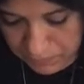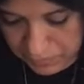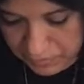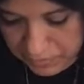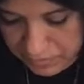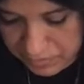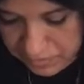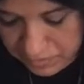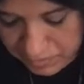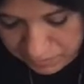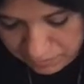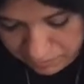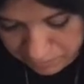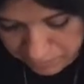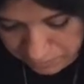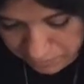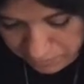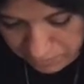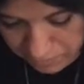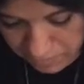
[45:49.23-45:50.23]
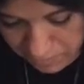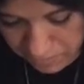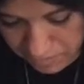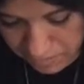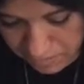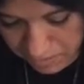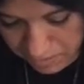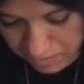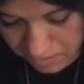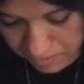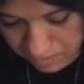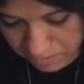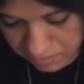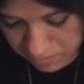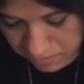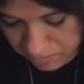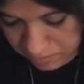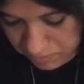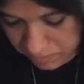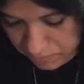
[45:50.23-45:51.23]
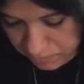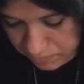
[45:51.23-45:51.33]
color thing in it. I don't know.